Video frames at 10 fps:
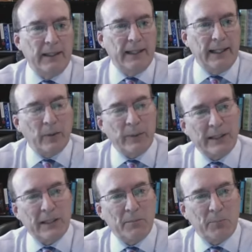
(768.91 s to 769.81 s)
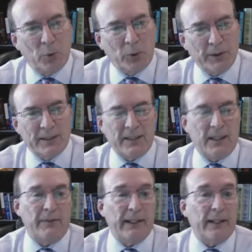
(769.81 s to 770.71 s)
how do we get the important
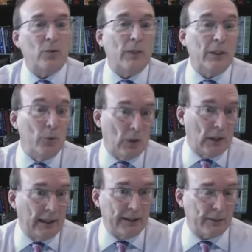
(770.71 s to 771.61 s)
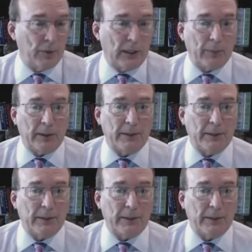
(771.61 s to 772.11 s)
stuff, and how do we utilize it properly.